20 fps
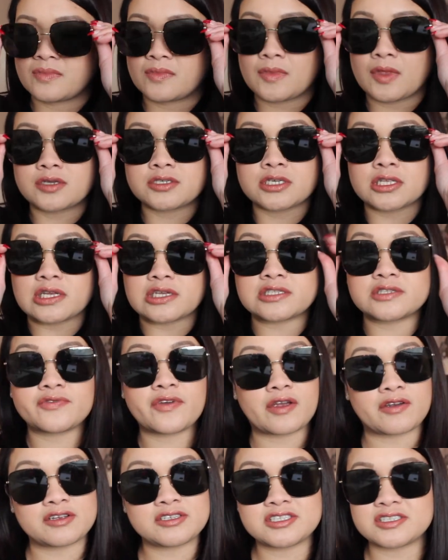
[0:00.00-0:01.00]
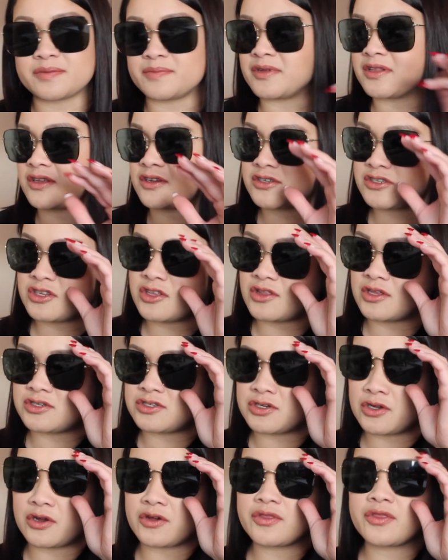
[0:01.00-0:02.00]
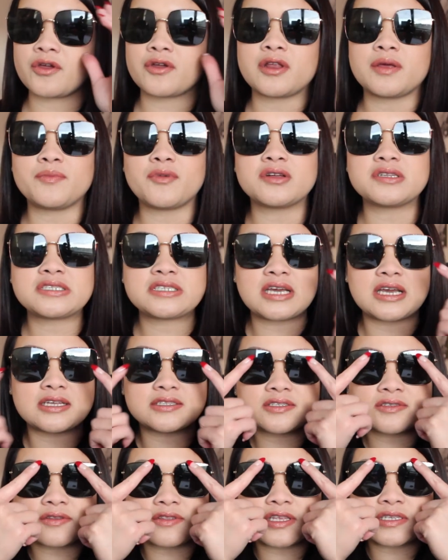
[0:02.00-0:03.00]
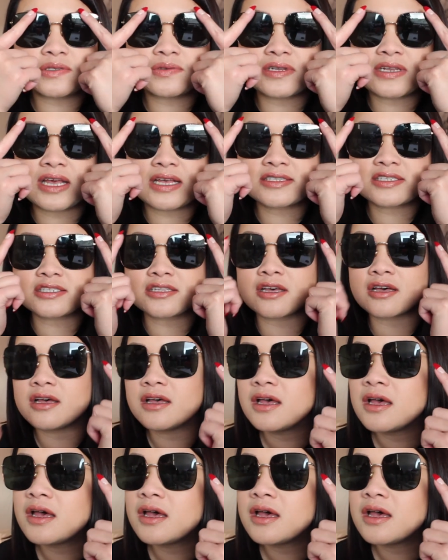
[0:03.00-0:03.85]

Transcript: actually it's very similar to the Dior 30 Montaigne. So this one has the